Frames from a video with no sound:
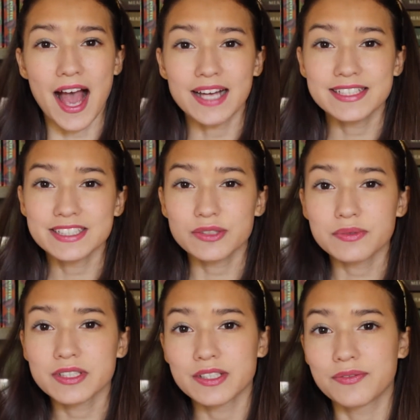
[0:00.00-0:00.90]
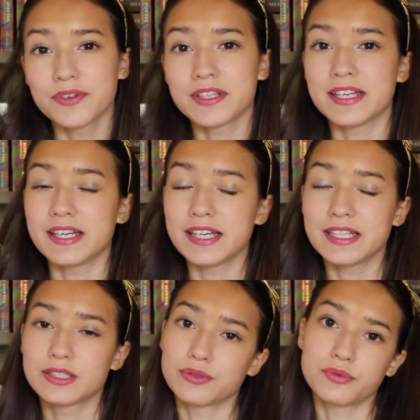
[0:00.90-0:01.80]
I just don't really feel the
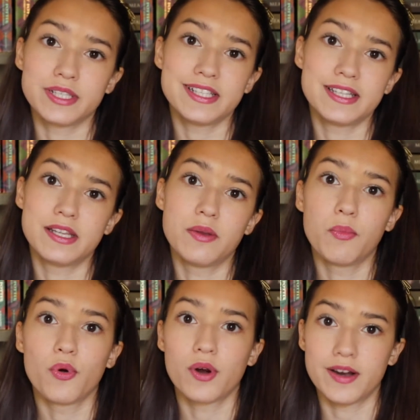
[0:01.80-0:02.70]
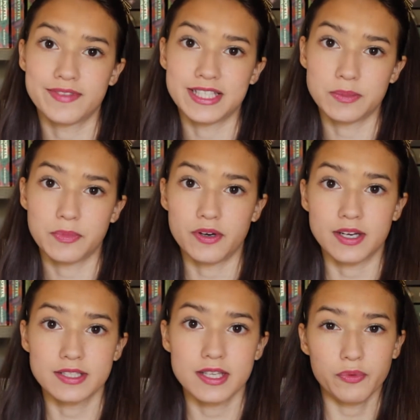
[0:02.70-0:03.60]
need to read more of these
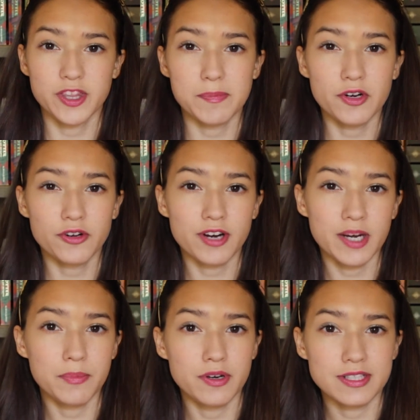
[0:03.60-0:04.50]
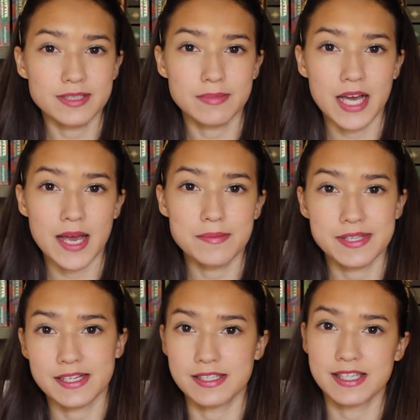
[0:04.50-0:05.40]
books. With middle grade books, sometimes
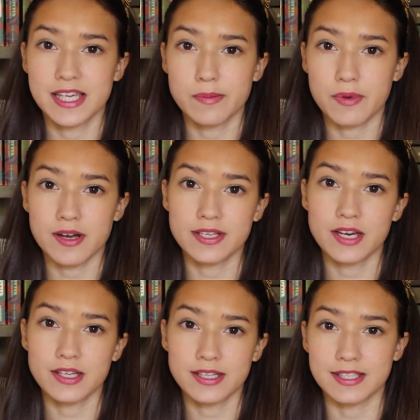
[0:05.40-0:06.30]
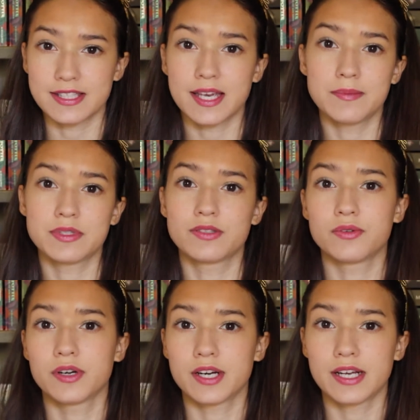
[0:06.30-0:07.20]
they just keep on telling the same
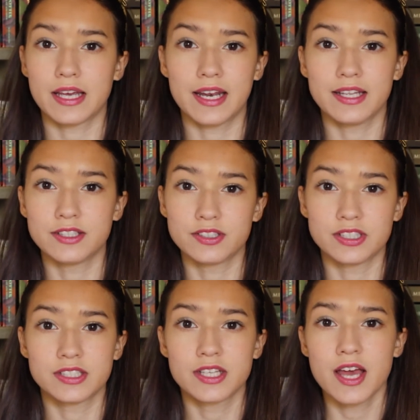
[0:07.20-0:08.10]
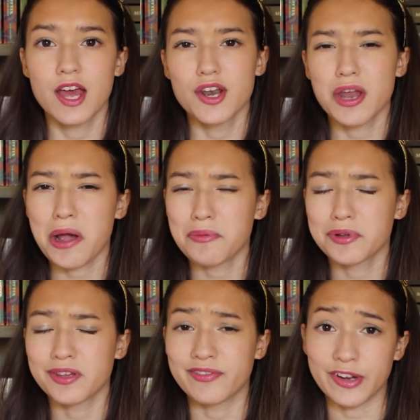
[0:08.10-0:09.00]
story, and it's just not
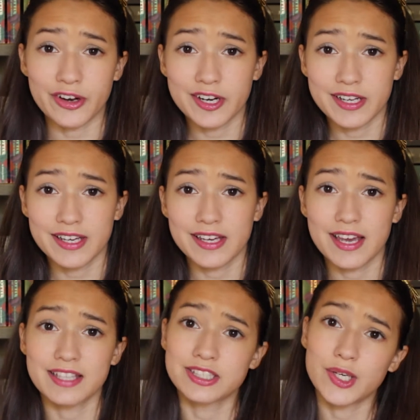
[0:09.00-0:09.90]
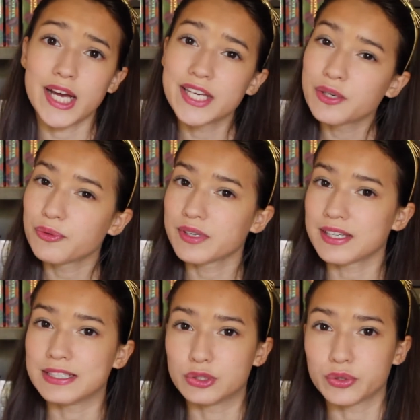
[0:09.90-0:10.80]
really varying, and so I didn't
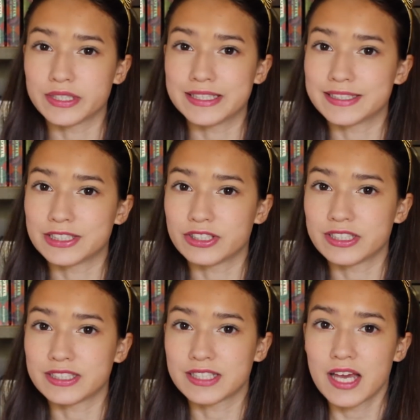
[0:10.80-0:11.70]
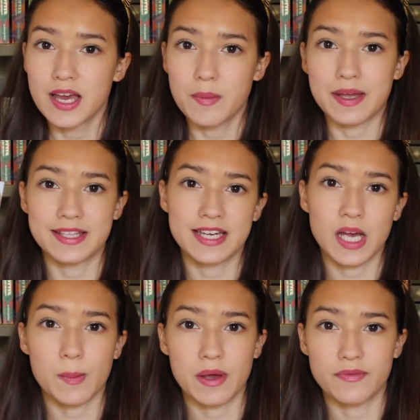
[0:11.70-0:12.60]
really enjoy the series by the
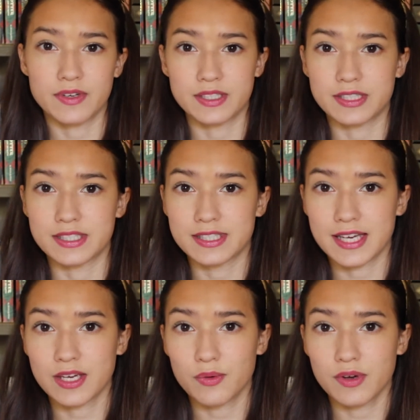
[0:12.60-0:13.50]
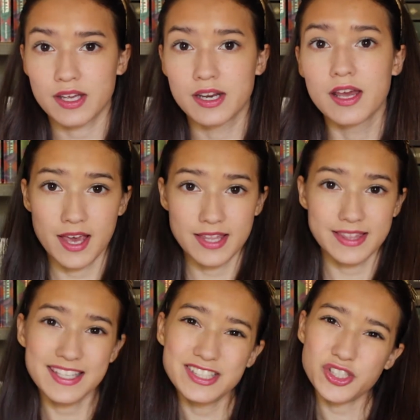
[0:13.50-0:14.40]
time I finished the second one.
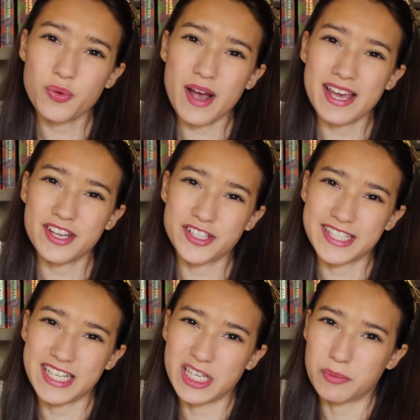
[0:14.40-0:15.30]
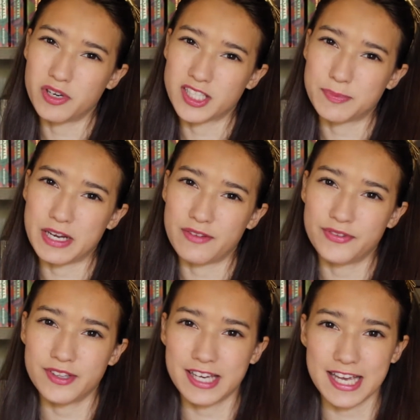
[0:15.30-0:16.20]
These are quite entertaining books, but I
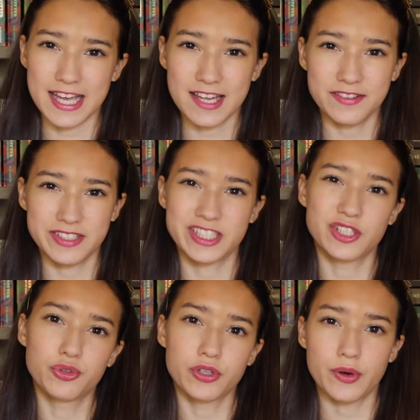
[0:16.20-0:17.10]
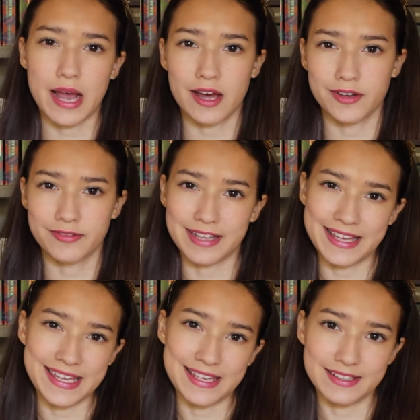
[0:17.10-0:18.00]
feel like I kind of just grew out of
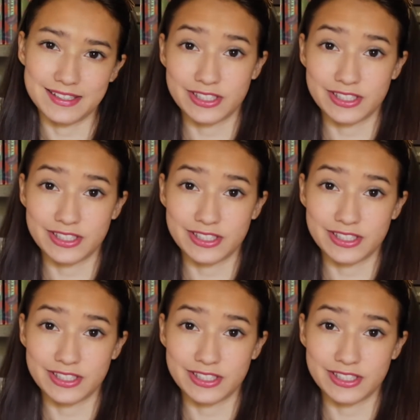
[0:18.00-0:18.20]
liking this